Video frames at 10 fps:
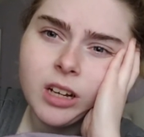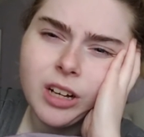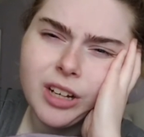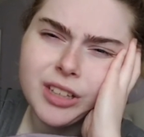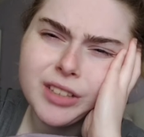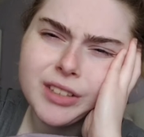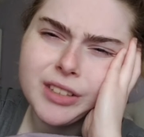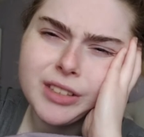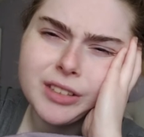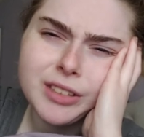
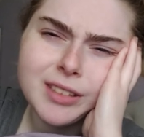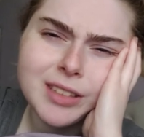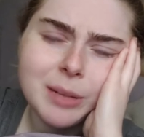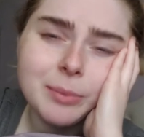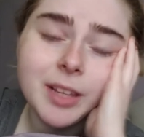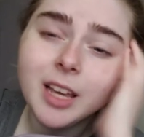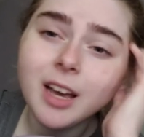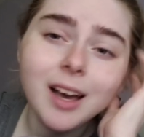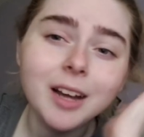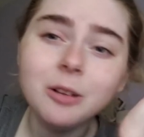osil something.
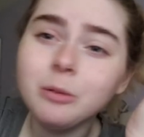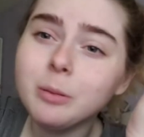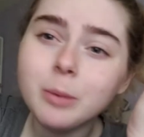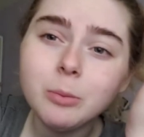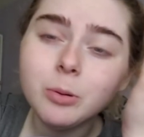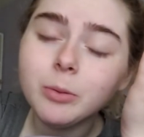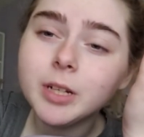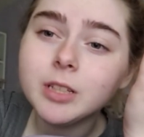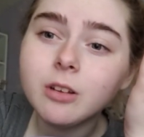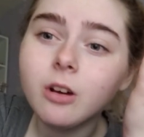I don't remember what
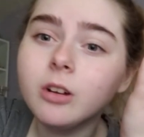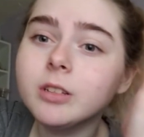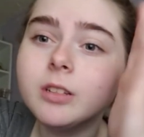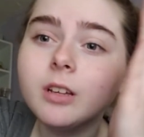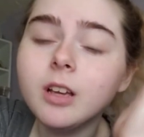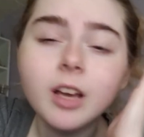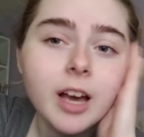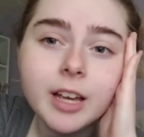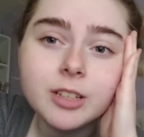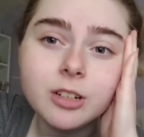it's called.
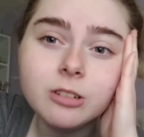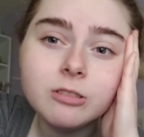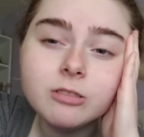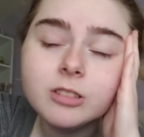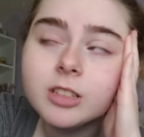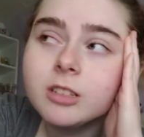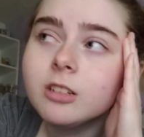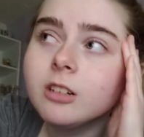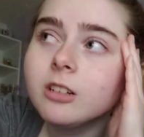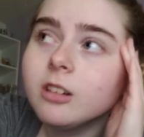I don't.
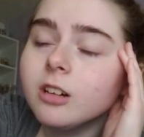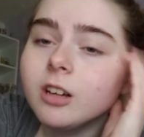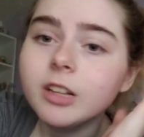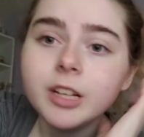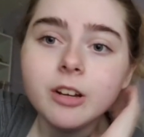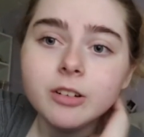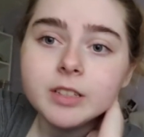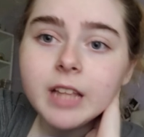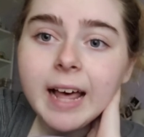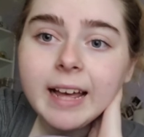All I know
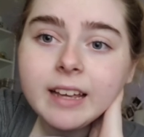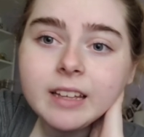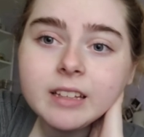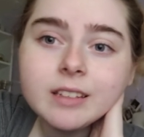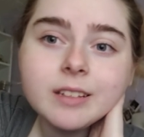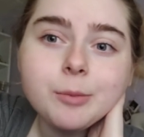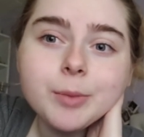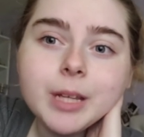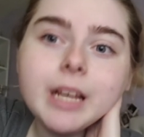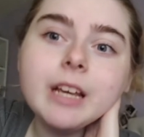is that it's
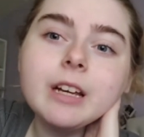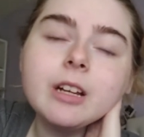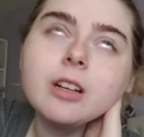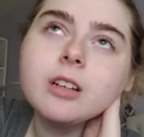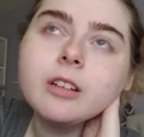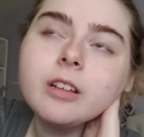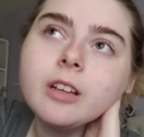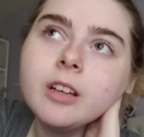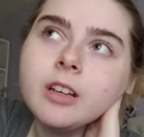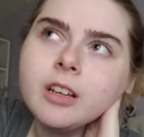something
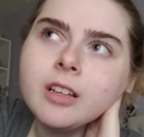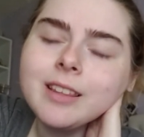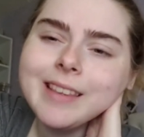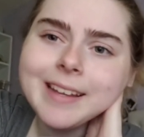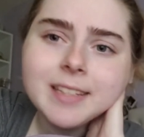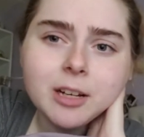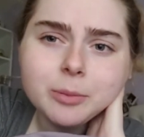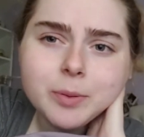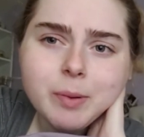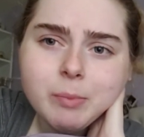that's
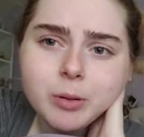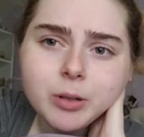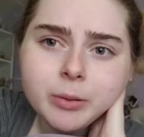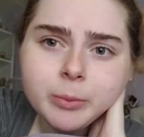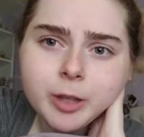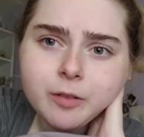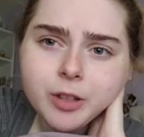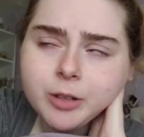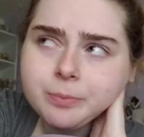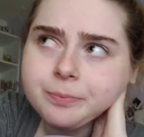helped people, the
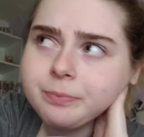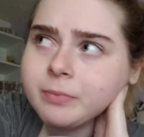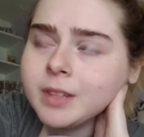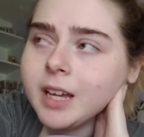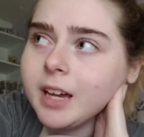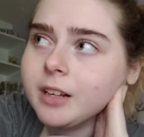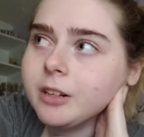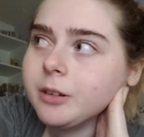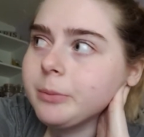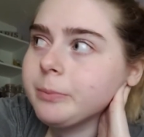flu. I
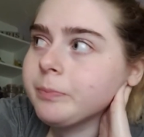don't know.